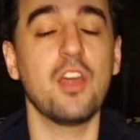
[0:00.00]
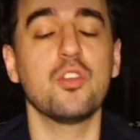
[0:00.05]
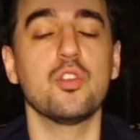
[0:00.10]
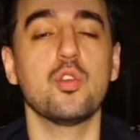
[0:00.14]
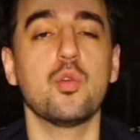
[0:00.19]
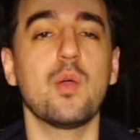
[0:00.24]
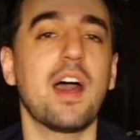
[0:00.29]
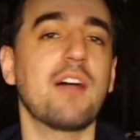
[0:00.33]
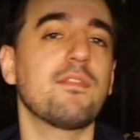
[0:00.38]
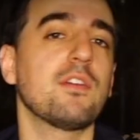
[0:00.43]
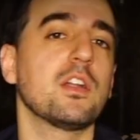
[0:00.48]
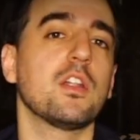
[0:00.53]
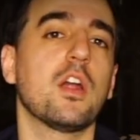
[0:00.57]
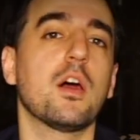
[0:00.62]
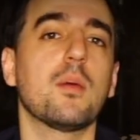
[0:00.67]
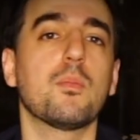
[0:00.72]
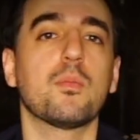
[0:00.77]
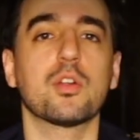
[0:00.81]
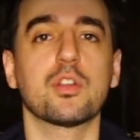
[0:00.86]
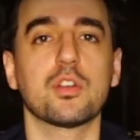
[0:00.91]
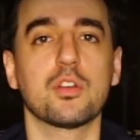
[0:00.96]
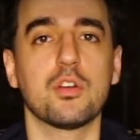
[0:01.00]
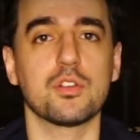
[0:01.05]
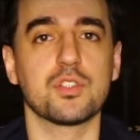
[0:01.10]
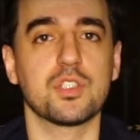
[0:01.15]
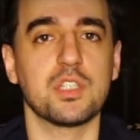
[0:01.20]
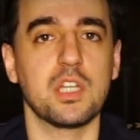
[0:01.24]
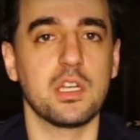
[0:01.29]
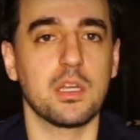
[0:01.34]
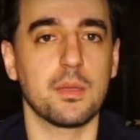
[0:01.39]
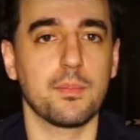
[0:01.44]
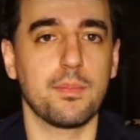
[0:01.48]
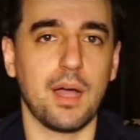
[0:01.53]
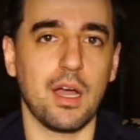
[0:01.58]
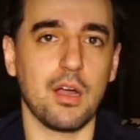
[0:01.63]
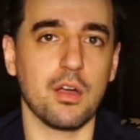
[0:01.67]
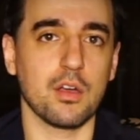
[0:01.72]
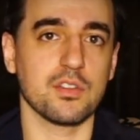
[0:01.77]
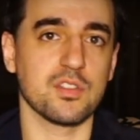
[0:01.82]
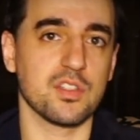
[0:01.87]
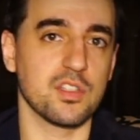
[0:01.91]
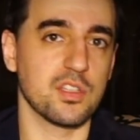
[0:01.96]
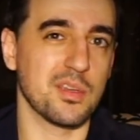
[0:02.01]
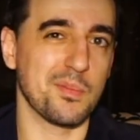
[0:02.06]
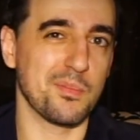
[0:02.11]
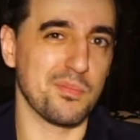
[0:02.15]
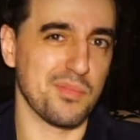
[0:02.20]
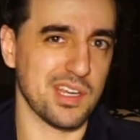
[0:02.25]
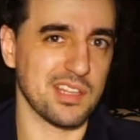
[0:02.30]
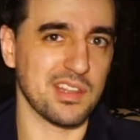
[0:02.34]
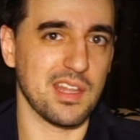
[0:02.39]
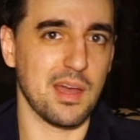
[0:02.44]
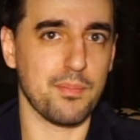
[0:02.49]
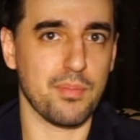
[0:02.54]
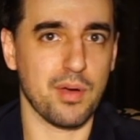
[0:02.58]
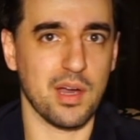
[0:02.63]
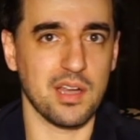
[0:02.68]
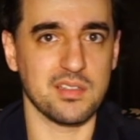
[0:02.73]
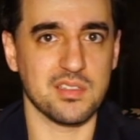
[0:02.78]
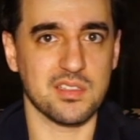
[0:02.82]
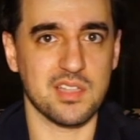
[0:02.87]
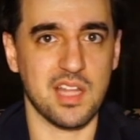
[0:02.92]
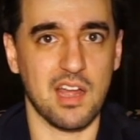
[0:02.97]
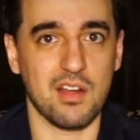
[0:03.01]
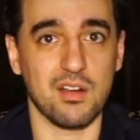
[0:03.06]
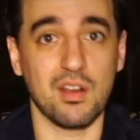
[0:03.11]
you have a lot more negotiating power, so you can bring that price down.